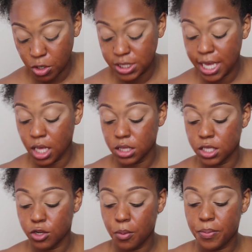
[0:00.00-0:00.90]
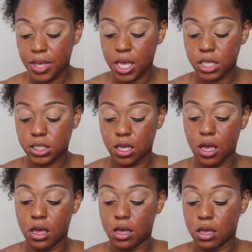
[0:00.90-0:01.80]
I'm gonna take a little bit.
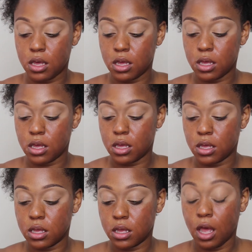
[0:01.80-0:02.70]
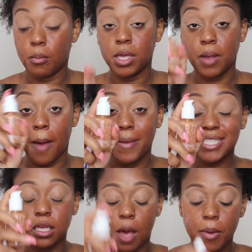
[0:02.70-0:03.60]
I'm
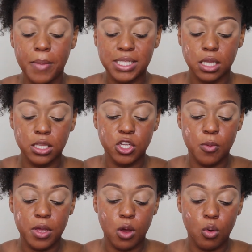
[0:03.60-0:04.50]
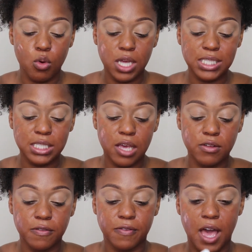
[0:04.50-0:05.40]
gonna mix a little bit of
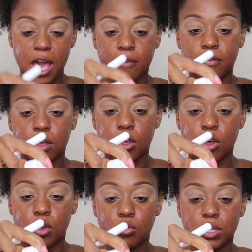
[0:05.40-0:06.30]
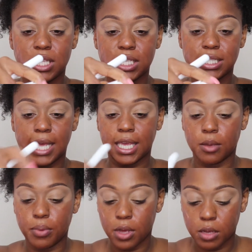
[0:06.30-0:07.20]
175 with this
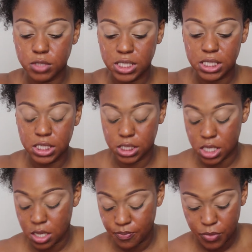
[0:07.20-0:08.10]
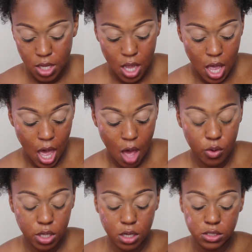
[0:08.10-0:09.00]
second pump just to see how
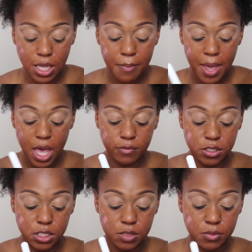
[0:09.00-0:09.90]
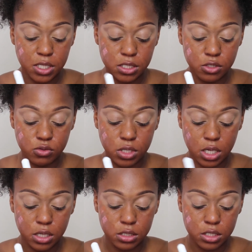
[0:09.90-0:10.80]
it goes. I may have to just mix 2
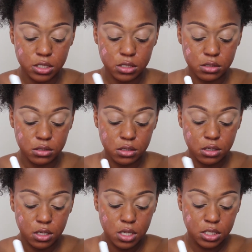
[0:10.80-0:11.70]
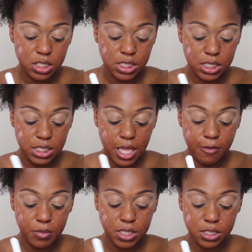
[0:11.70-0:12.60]
colors just to
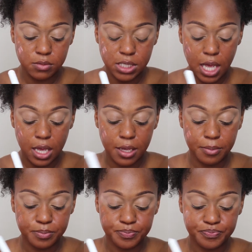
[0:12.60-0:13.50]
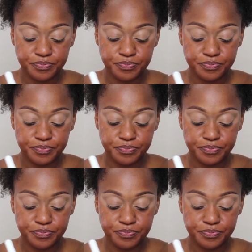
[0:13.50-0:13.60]
save me some time,